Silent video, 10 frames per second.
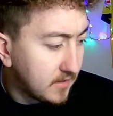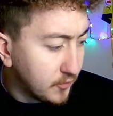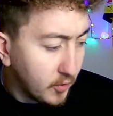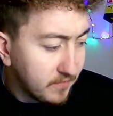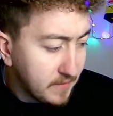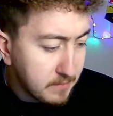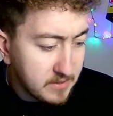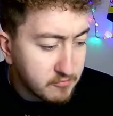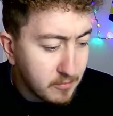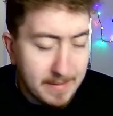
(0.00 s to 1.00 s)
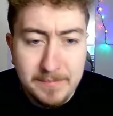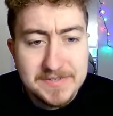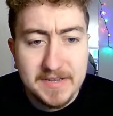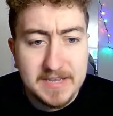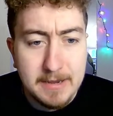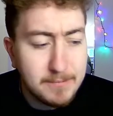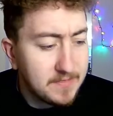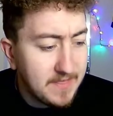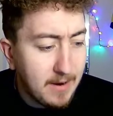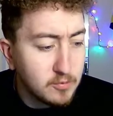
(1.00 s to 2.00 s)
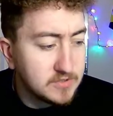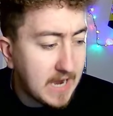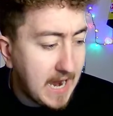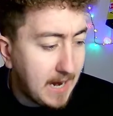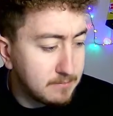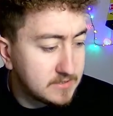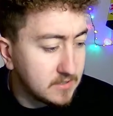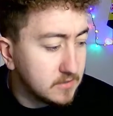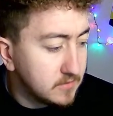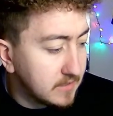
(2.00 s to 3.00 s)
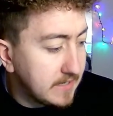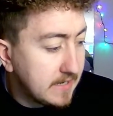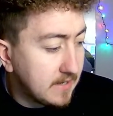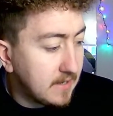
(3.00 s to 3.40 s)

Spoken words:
Don't know if anybody remembers that game, but that was absolutely